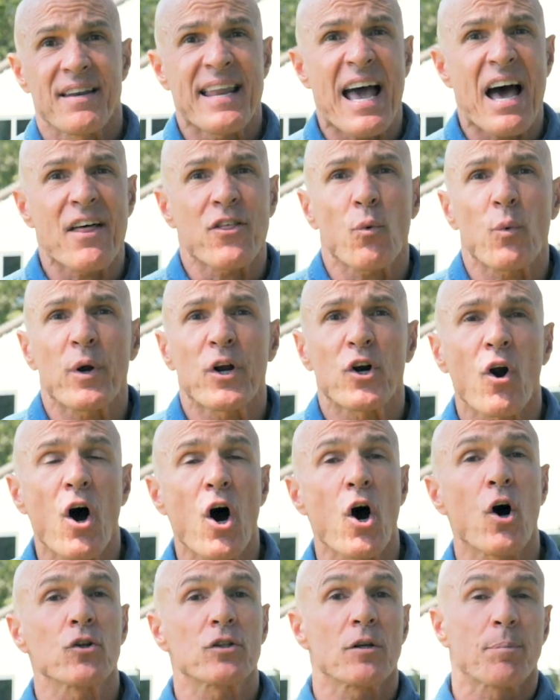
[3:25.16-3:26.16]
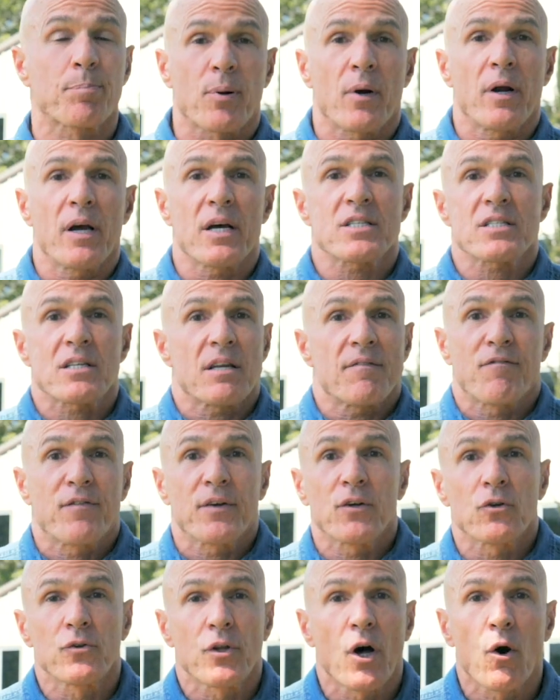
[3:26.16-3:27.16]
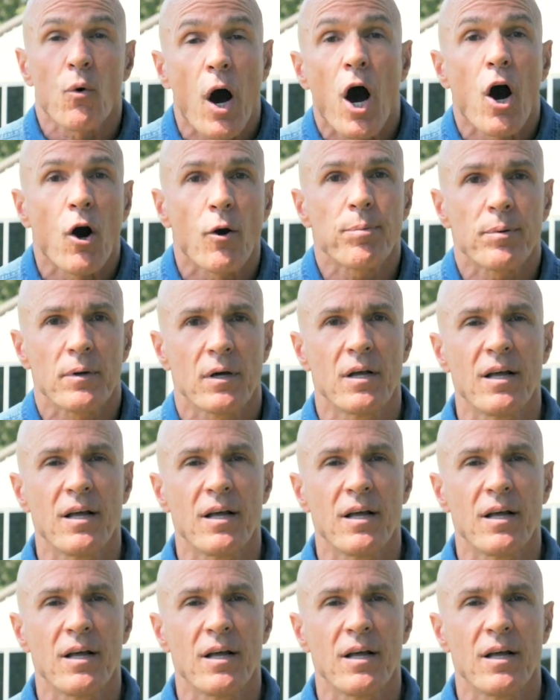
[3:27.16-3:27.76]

Now that we are all depressed and feel no hope,